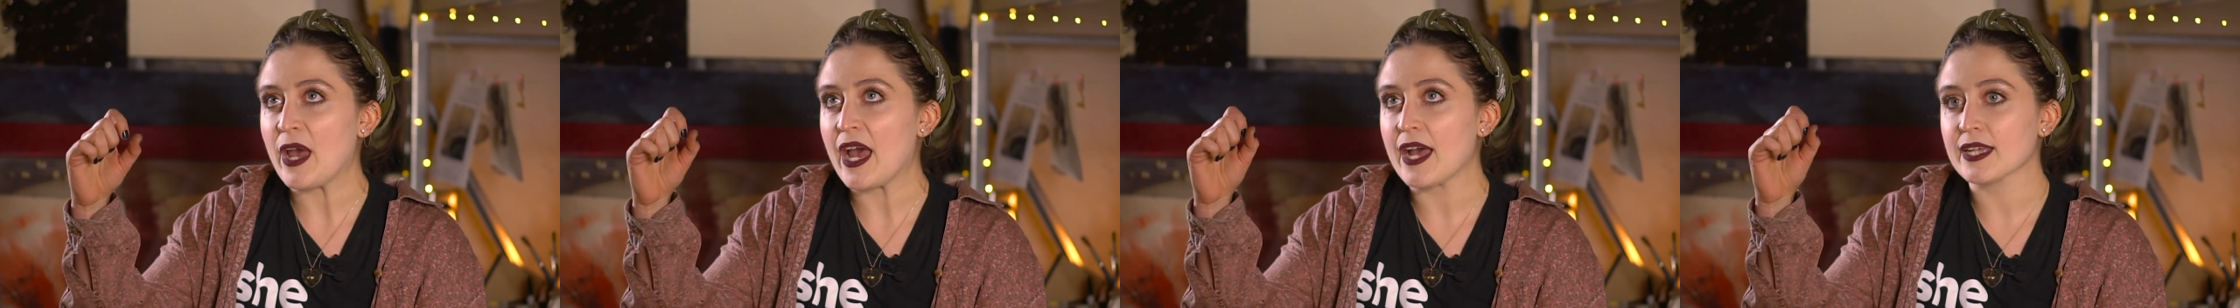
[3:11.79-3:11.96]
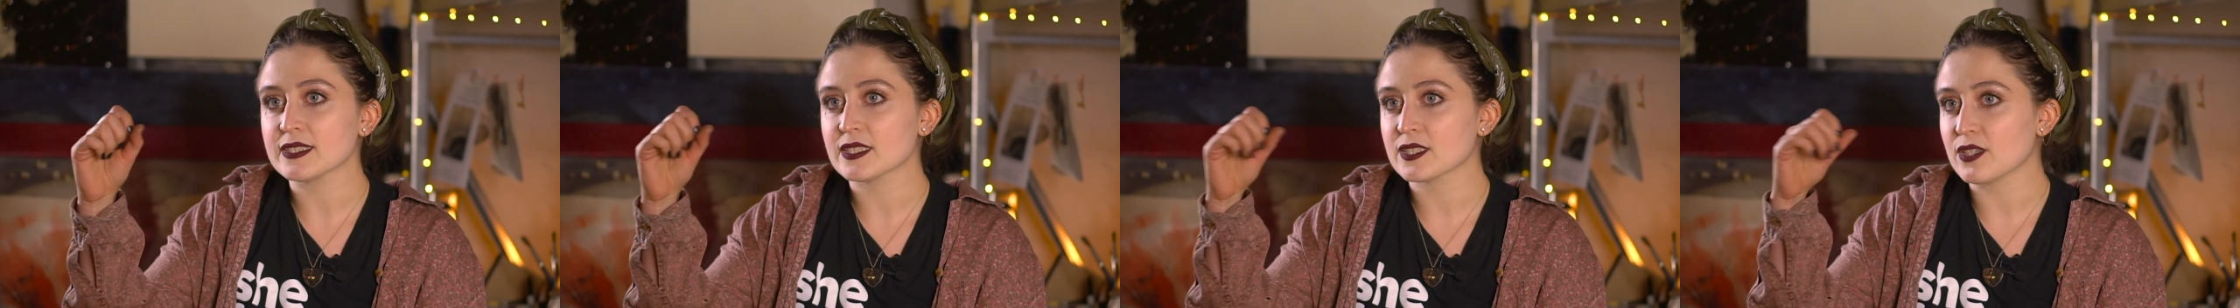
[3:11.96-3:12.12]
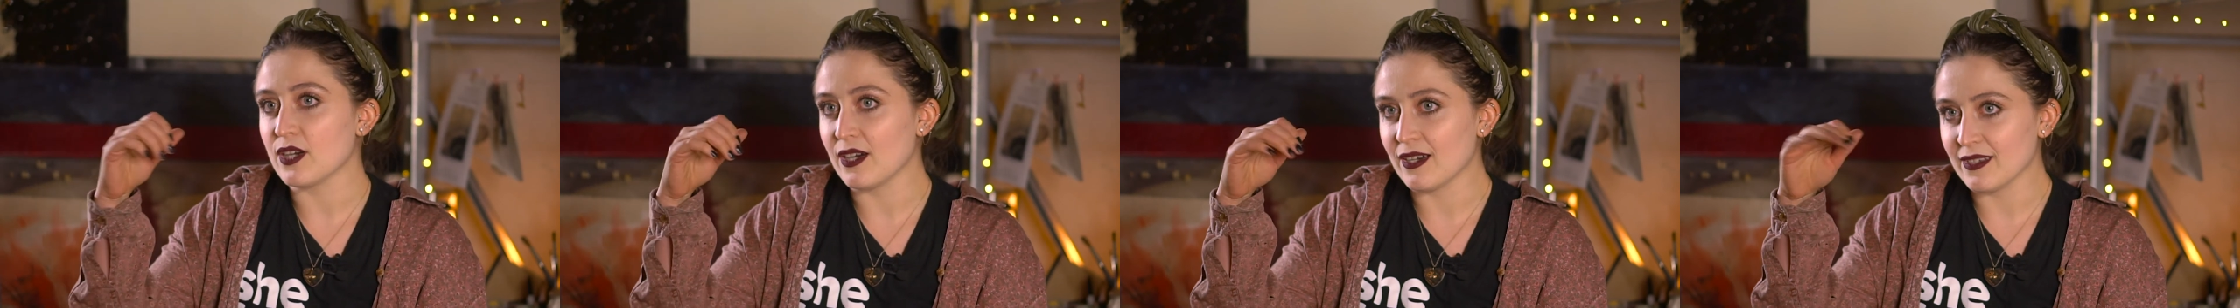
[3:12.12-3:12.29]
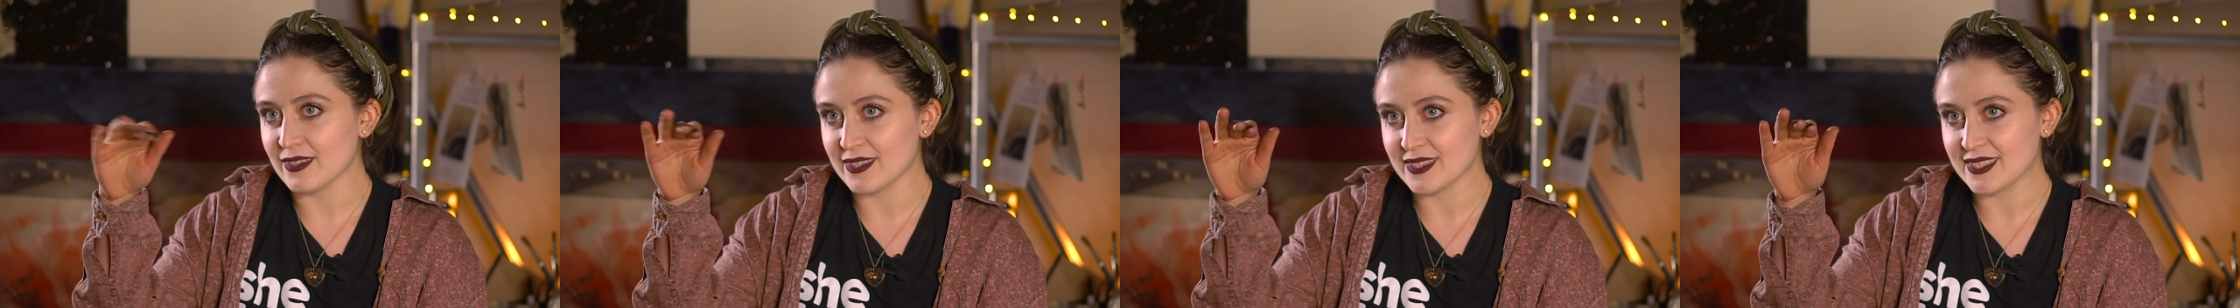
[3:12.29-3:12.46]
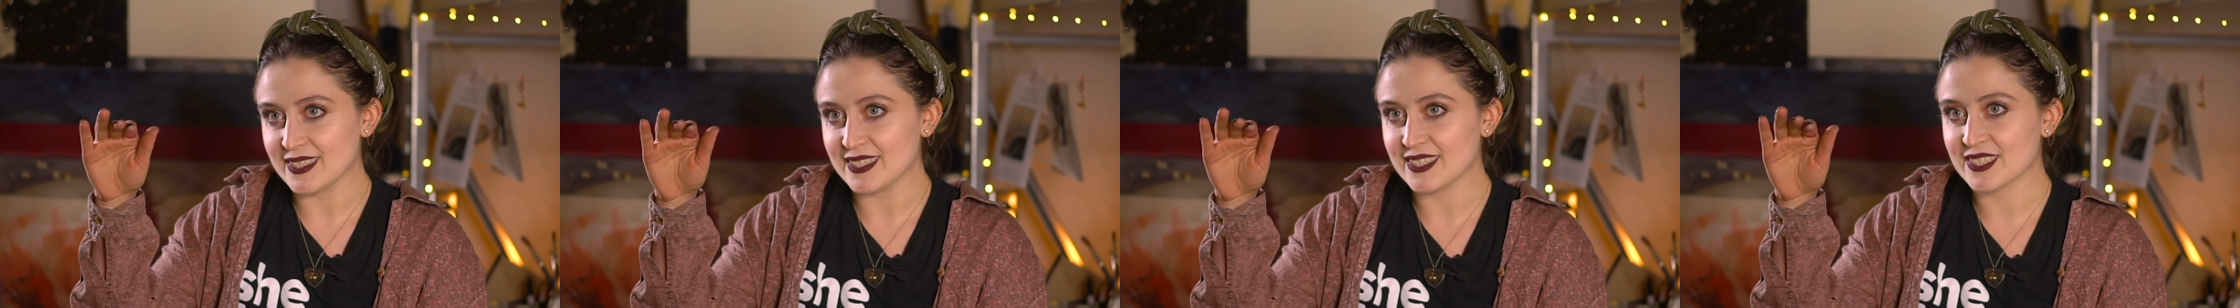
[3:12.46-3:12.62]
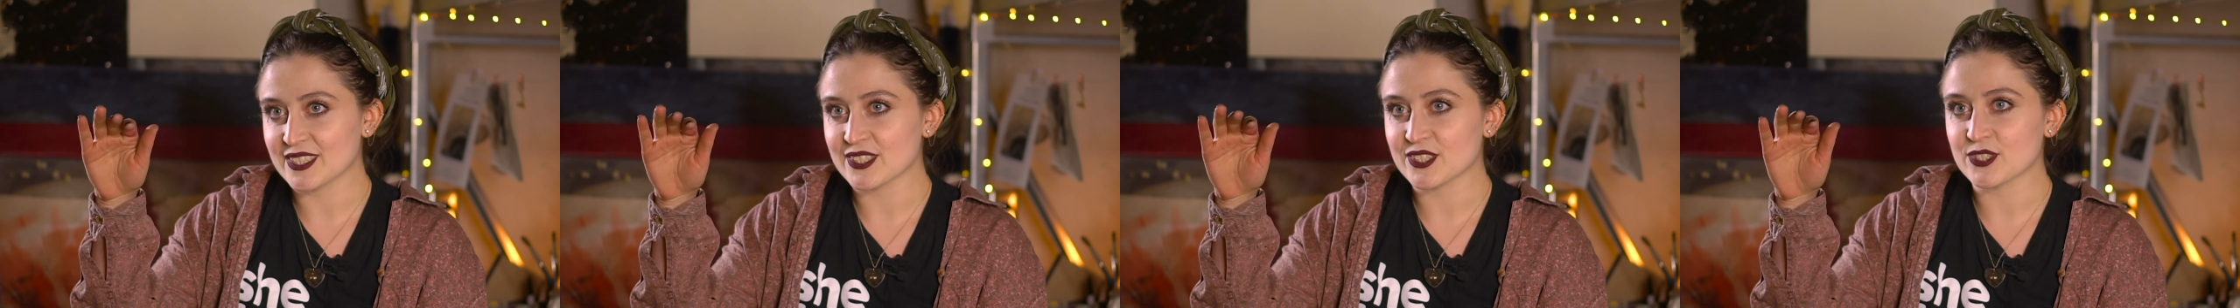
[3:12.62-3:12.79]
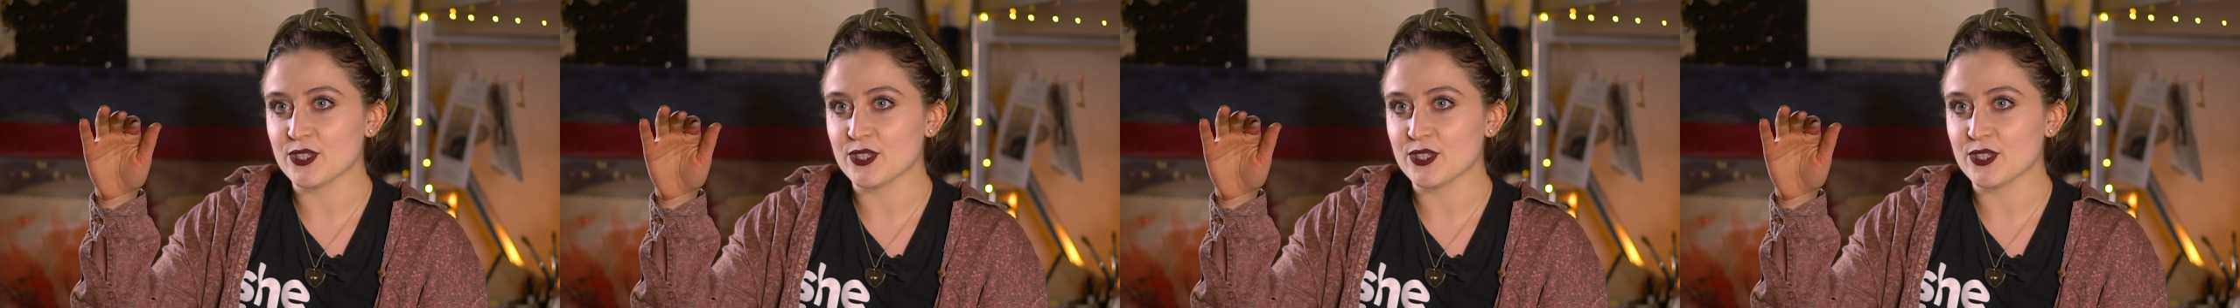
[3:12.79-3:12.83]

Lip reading: past college.